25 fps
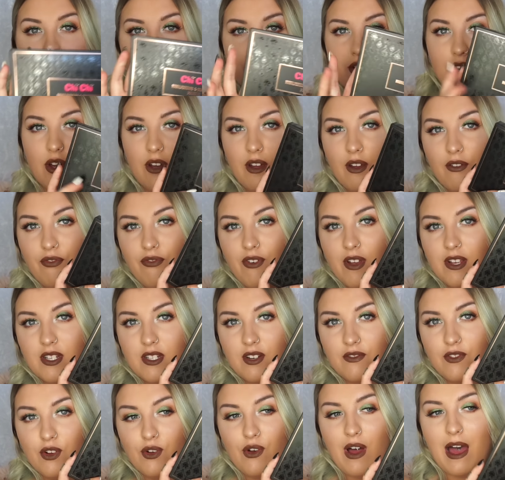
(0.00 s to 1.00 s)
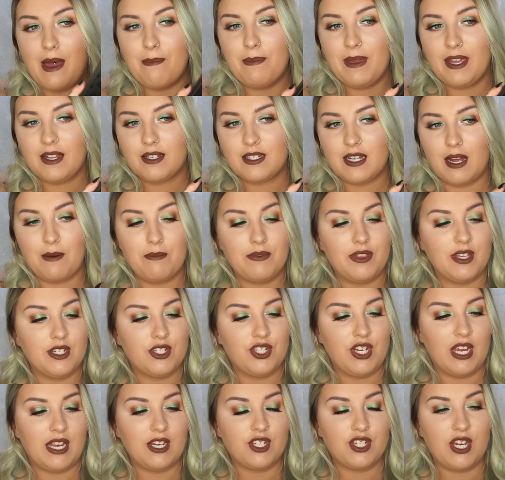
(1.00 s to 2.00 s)
So first of all, I picked up the
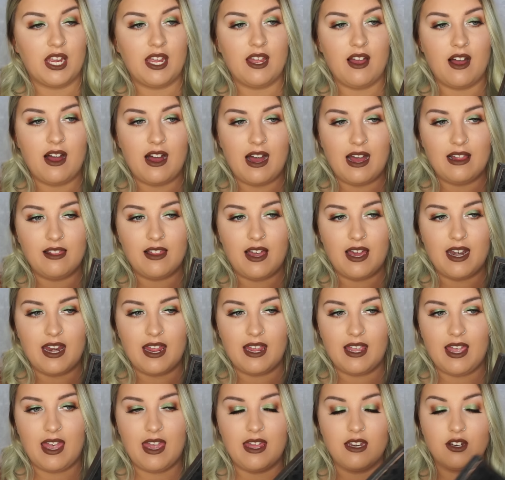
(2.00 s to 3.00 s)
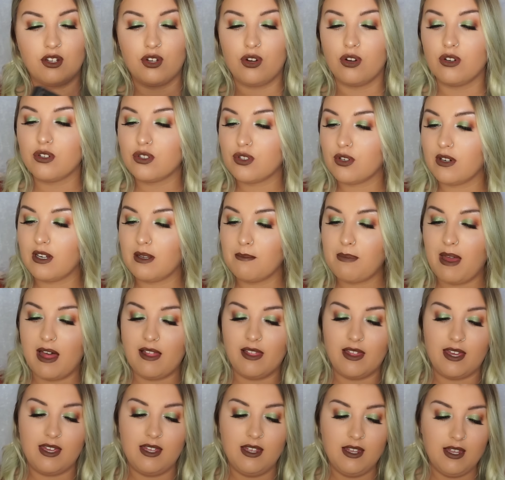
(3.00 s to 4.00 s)
Chi Chi highlighting and contouring
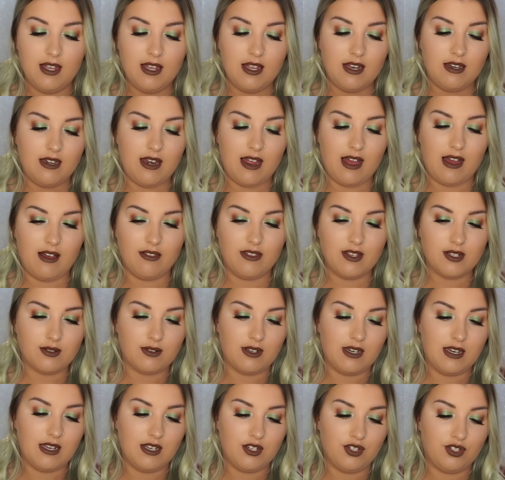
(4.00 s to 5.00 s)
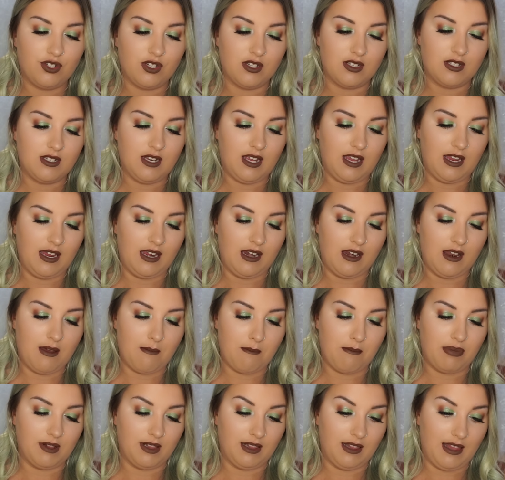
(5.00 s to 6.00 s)
palette. Now this one is just
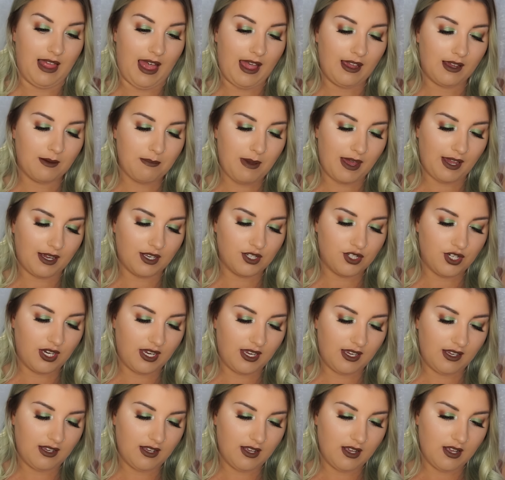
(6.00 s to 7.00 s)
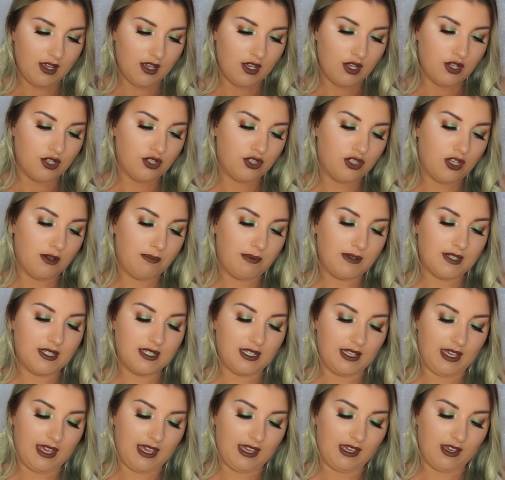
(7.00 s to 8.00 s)
in black packaging. Super
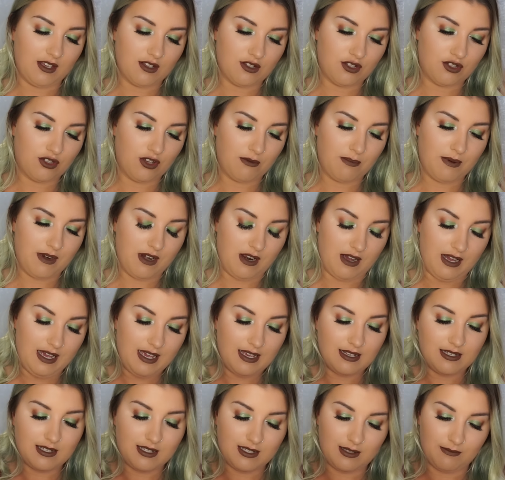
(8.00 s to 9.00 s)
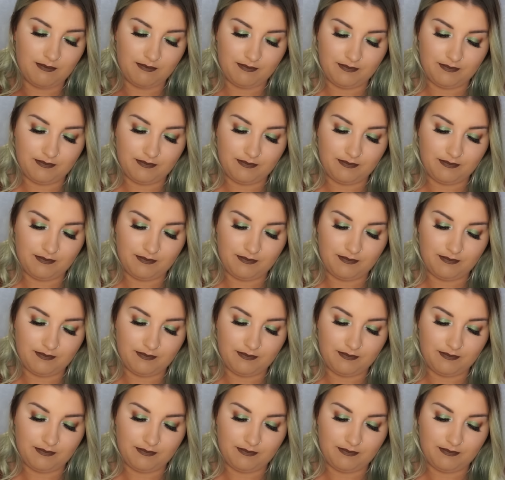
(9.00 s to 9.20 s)
sleek, super nice.